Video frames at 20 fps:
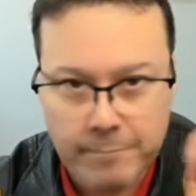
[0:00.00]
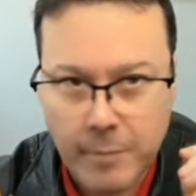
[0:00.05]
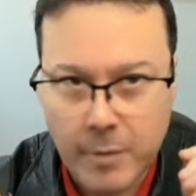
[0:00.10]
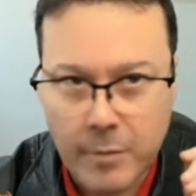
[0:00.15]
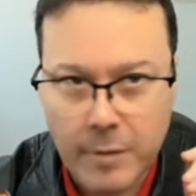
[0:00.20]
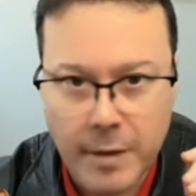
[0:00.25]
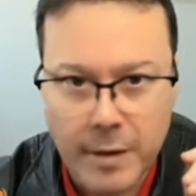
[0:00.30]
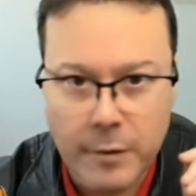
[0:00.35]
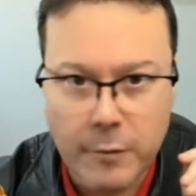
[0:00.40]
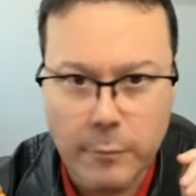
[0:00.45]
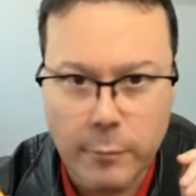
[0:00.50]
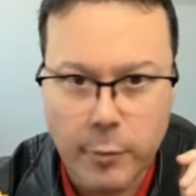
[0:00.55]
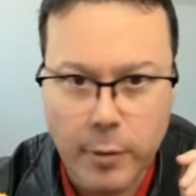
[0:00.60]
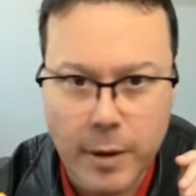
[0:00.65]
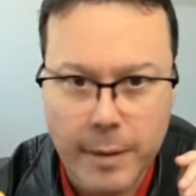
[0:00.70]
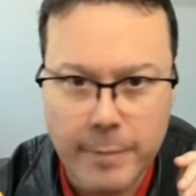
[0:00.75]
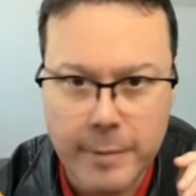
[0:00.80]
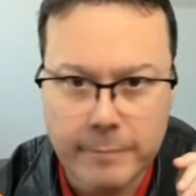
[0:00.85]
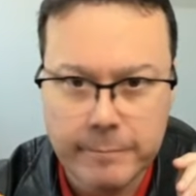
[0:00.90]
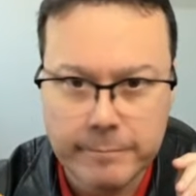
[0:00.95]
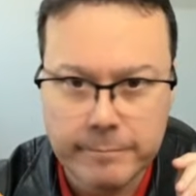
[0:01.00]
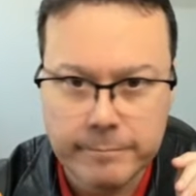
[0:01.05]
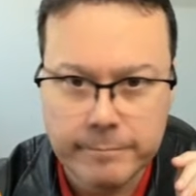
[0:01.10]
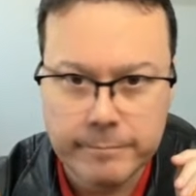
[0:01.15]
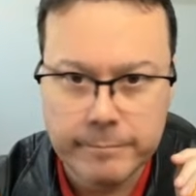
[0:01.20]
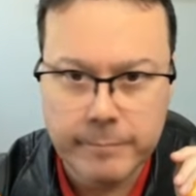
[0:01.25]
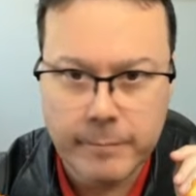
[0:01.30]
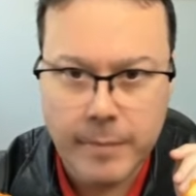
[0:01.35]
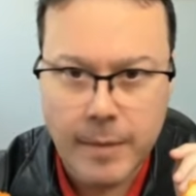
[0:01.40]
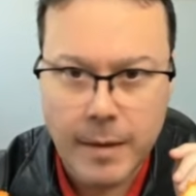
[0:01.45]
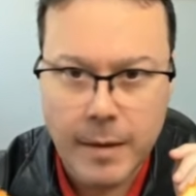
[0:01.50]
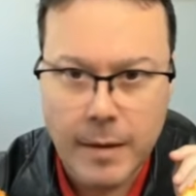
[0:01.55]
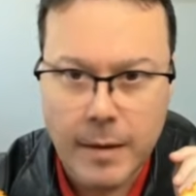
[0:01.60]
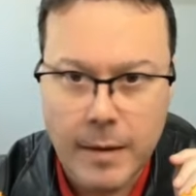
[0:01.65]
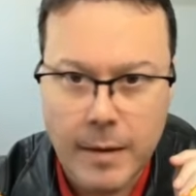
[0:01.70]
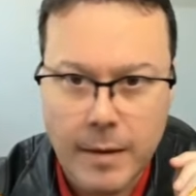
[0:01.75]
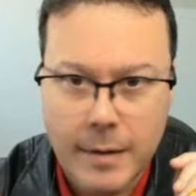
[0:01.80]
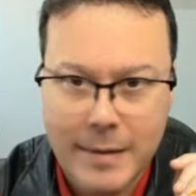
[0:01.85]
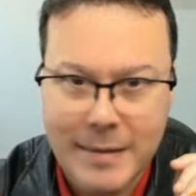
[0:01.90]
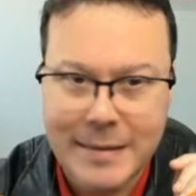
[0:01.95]
Okay, no problem.
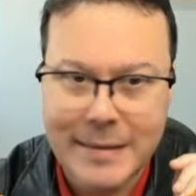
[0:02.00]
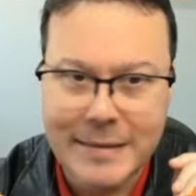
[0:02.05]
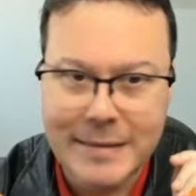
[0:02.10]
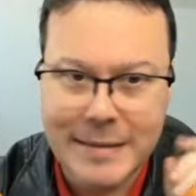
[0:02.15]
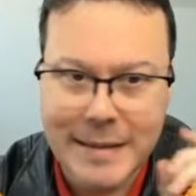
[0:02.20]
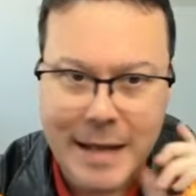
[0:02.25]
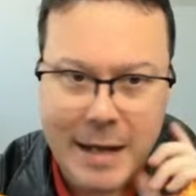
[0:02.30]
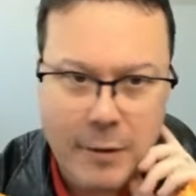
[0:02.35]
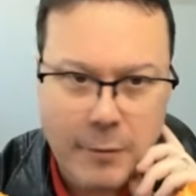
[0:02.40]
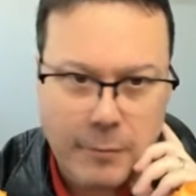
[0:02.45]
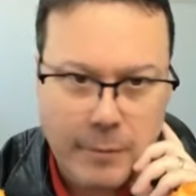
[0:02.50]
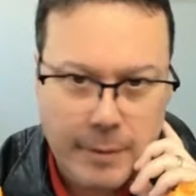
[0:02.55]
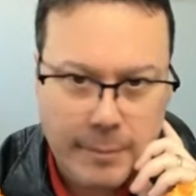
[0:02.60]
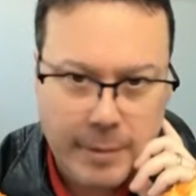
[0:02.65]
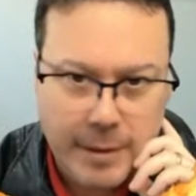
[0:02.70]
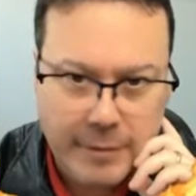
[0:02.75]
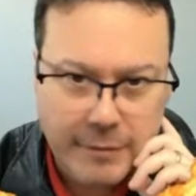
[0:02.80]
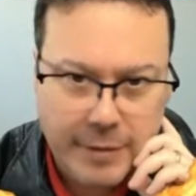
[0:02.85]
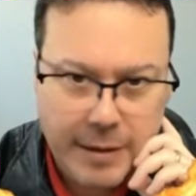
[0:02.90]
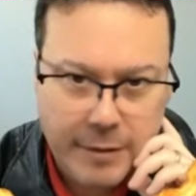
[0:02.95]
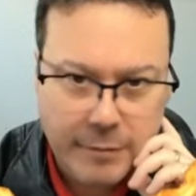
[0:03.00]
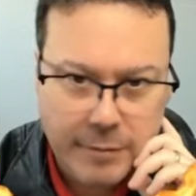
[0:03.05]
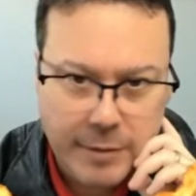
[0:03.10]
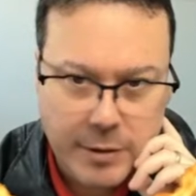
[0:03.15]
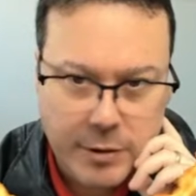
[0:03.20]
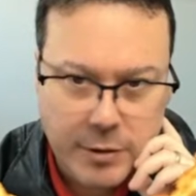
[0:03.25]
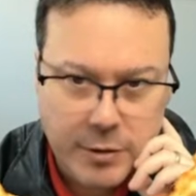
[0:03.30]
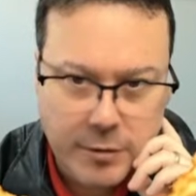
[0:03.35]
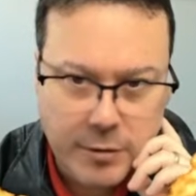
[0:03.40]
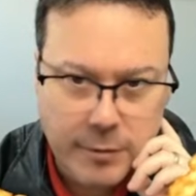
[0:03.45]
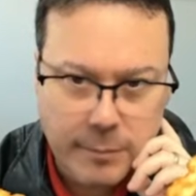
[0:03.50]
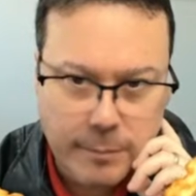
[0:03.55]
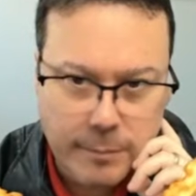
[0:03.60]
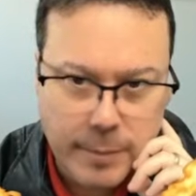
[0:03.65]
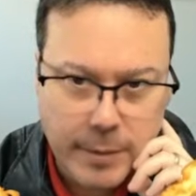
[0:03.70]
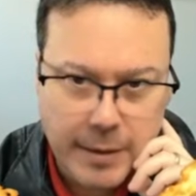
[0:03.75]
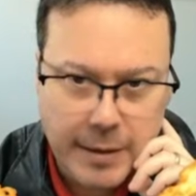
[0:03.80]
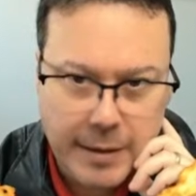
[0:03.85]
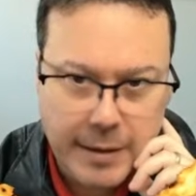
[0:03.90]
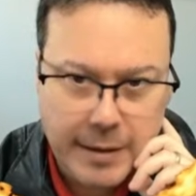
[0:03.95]
And now I believe that we should
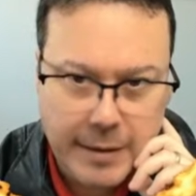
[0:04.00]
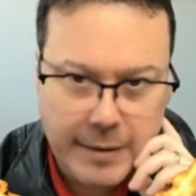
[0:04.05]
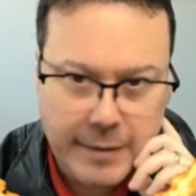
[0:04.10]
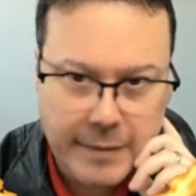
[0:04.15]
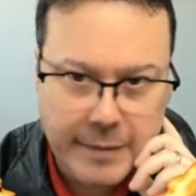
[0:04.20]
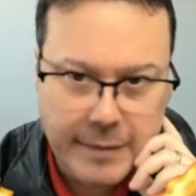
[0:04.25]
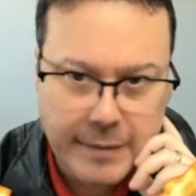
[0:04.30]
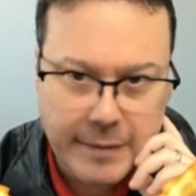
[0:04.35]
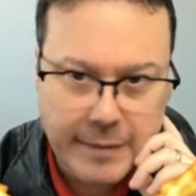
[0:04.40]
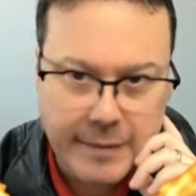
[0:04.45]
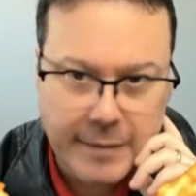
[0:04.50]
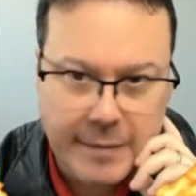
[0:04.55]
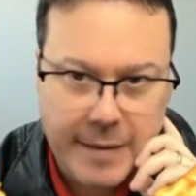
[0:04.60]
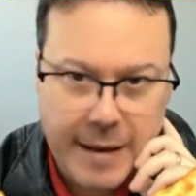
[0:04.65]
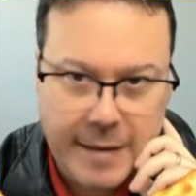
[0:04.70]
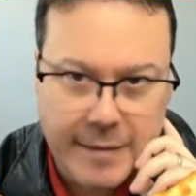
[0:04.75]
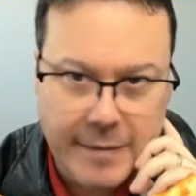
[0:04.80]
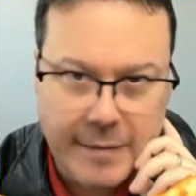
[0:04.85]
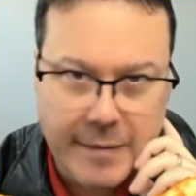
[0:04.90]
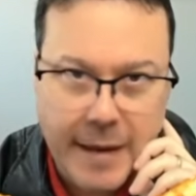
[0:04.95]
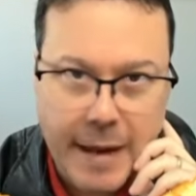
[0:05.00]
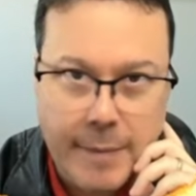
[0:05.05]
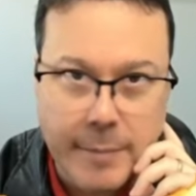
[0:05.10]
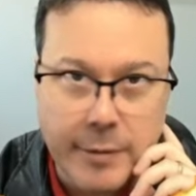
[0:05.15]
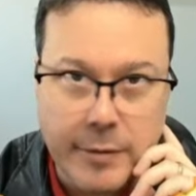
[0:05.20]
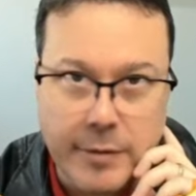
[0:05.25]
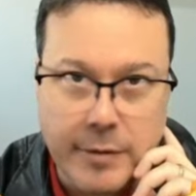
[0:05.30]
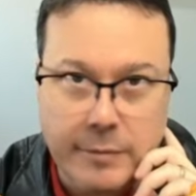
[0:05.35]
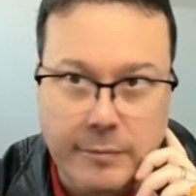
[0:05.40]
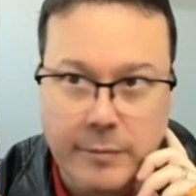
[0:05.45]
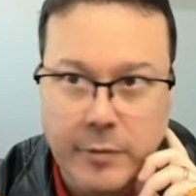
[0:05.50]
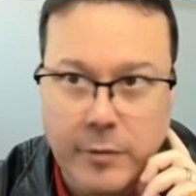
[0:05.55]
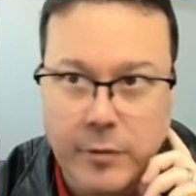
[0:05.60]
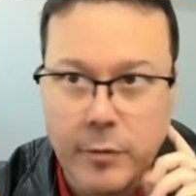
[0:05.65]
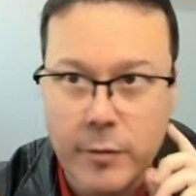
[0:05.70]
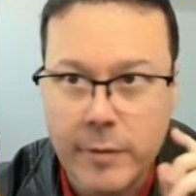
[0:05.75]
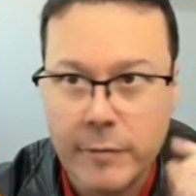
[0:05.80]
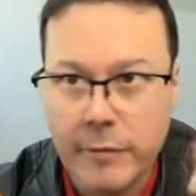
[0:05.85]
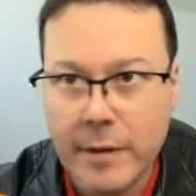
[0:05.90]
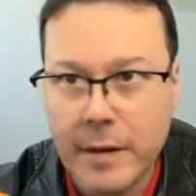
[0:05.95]
play a Sunset Saboteur.
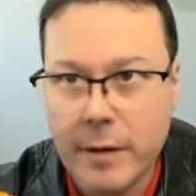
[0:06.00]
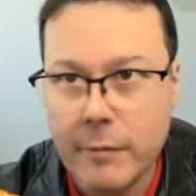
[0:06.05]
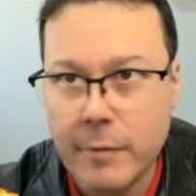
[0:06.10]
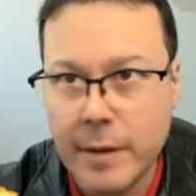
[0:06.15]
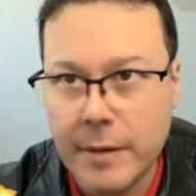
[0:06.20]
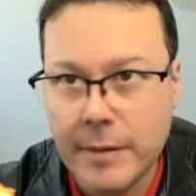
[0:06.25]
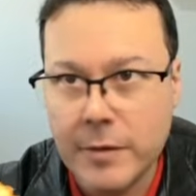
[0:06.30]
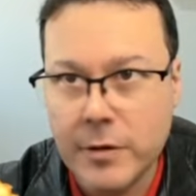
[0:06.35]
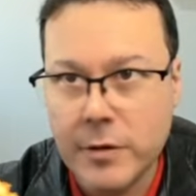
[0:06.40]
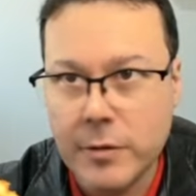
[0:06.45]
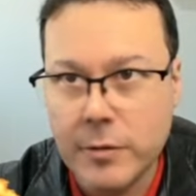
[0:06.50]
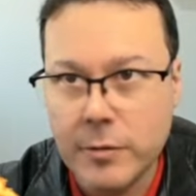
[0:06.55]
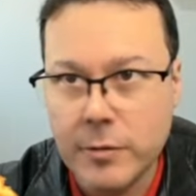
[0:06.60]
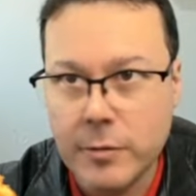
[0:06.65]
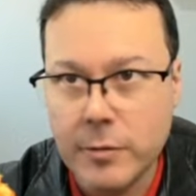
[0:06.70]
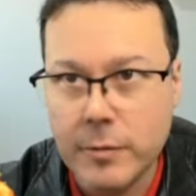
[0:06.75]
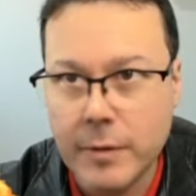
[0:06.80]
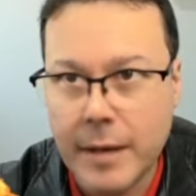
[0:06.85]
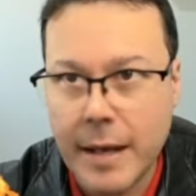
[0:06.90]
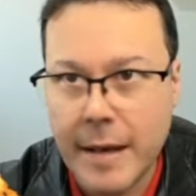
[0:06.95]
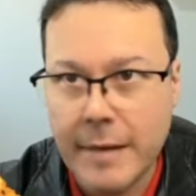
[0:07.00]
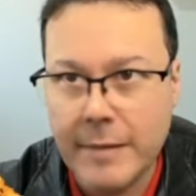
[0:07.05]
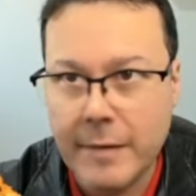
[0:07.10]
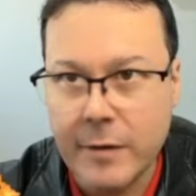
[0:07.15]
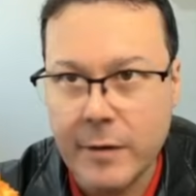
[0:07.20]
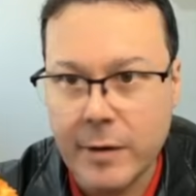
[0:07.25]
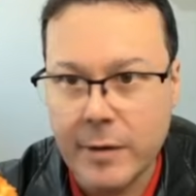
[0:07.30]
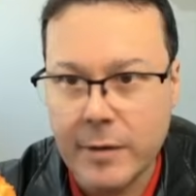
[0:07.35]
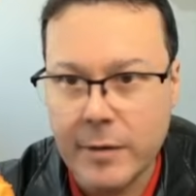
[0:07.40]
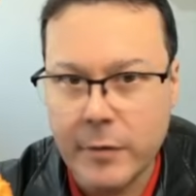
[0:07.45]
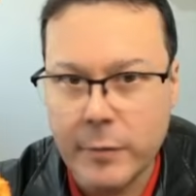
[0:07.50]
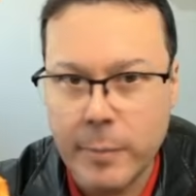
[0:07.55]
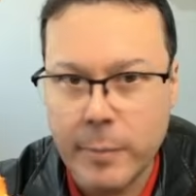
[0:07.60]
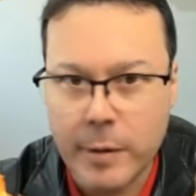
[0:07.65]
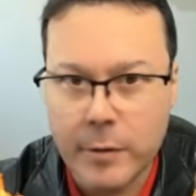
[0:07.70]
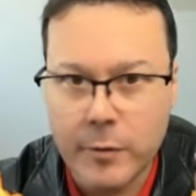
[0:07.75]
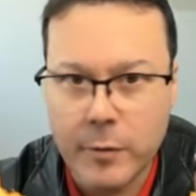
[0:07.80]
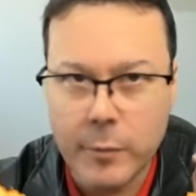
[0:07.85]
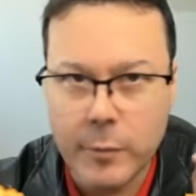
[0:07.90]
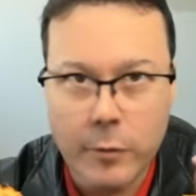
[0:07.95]
So if they want to cast another
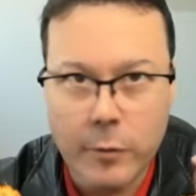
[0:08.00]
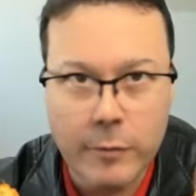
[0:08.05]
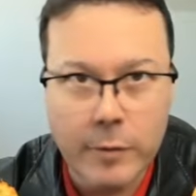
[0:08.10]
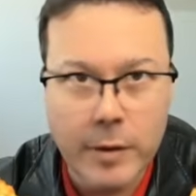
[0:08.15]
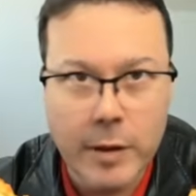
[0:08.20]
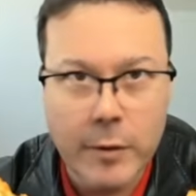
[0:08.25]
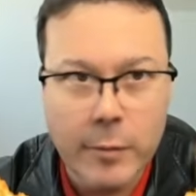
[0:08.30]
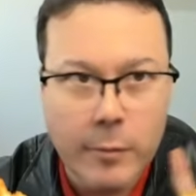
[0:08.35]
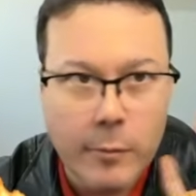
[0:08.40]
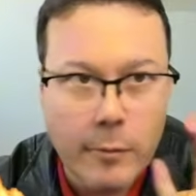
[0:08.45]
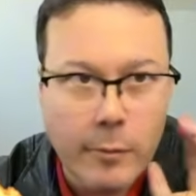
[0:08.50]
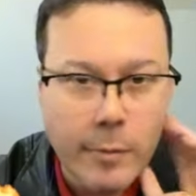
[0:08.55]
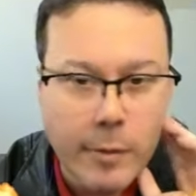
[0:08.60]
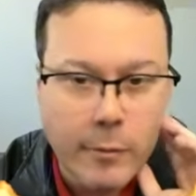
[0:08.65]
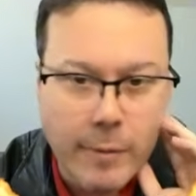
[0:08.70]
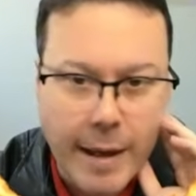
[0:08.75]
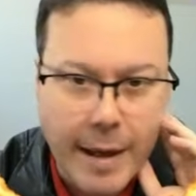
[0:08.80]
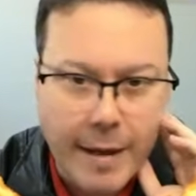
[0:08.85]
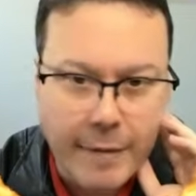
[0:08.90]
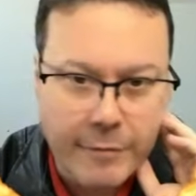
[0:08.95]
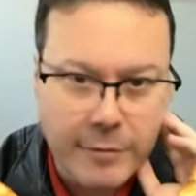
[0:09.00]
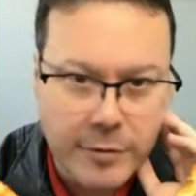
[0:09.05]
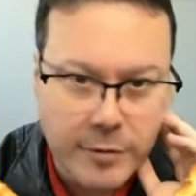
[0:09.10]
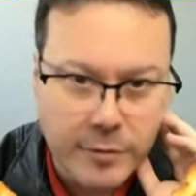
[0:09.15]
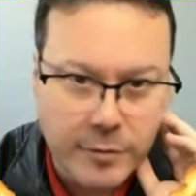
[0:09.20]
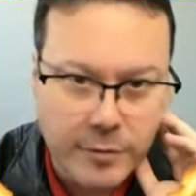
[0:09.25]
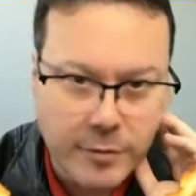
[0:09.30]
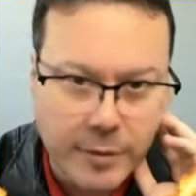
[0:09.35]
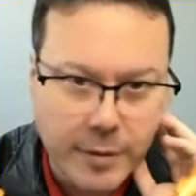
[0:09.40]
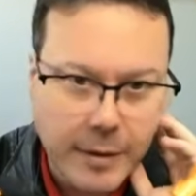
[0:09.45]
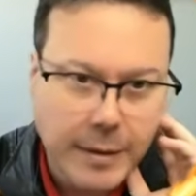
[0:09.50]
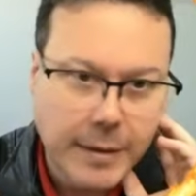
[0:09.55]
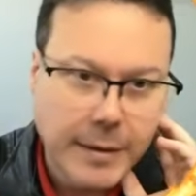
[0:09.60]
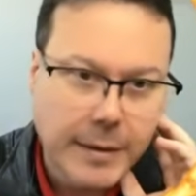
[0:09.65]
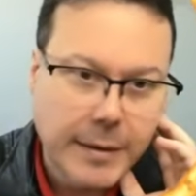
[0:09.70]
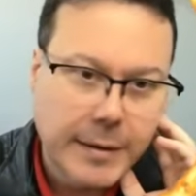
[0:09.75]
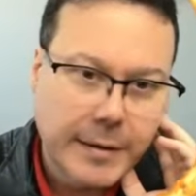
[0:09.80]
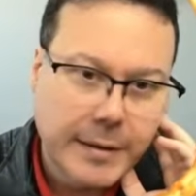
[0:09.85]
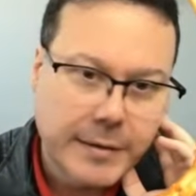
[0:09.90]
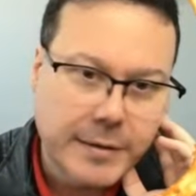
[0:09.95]
spot removal, they will have to
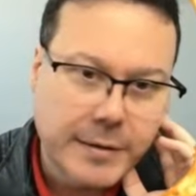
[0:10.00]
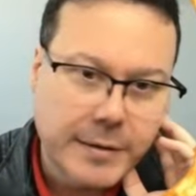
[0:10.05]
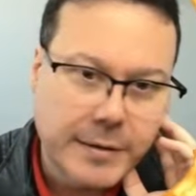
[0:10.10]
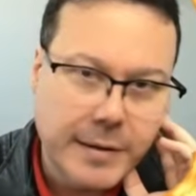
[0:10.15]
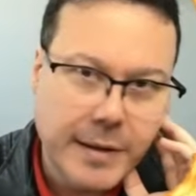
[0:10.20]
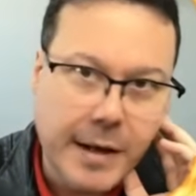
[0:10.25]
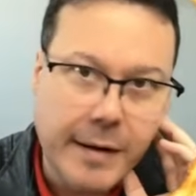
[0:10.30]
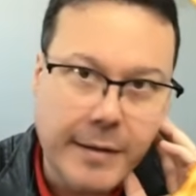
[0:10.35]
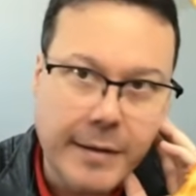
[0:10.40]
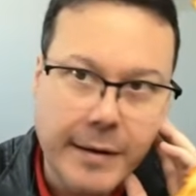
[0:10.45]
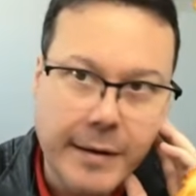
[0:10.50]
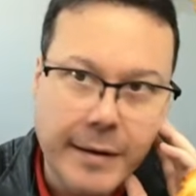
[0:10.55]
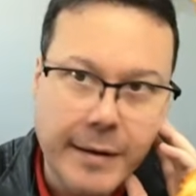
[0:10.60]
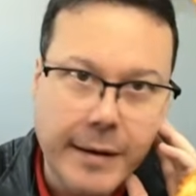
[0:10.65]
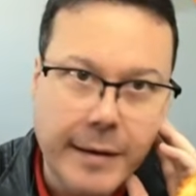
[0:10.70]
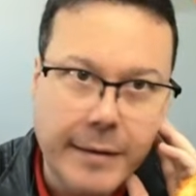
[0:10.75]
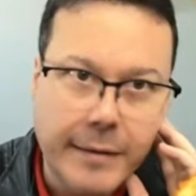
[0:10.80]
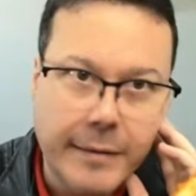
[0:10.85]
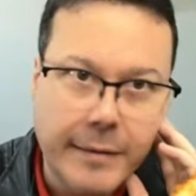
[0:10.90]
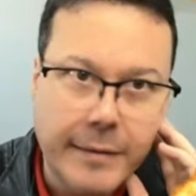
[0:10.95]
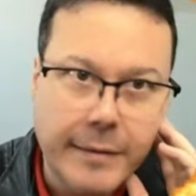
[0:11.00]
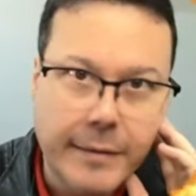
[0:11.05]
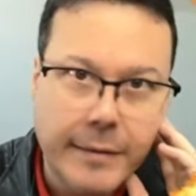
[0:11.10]
discard a card.